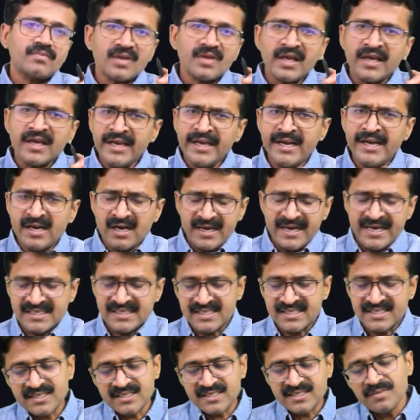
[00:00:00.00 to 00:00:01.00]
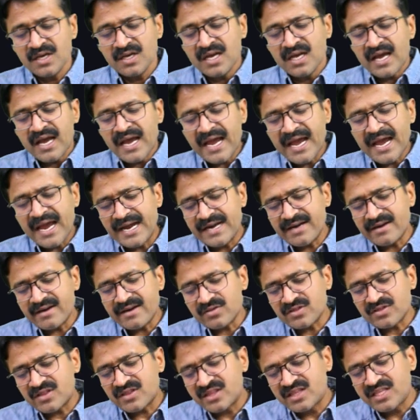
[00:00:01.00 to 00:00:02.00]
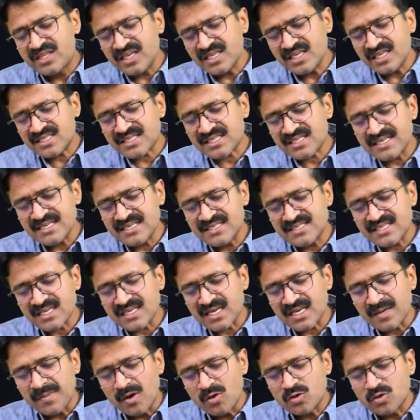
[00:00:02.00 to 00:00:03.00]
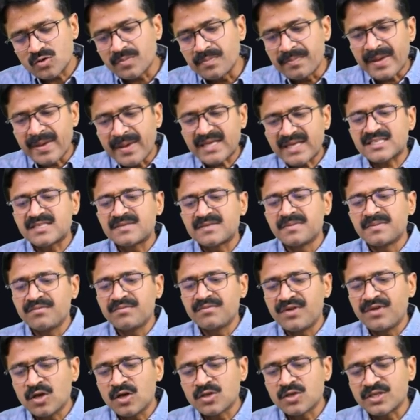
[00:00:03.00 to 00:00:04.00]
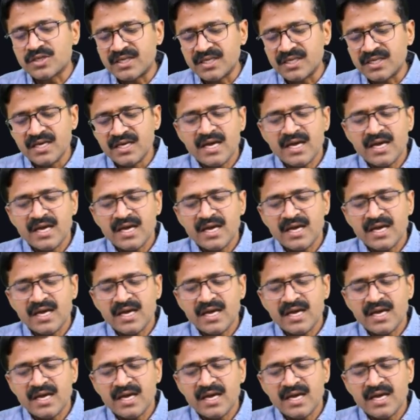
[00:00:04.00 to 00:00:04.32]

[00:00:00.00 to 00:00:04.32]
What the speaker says: in a SHM, and this is about maximum velocity.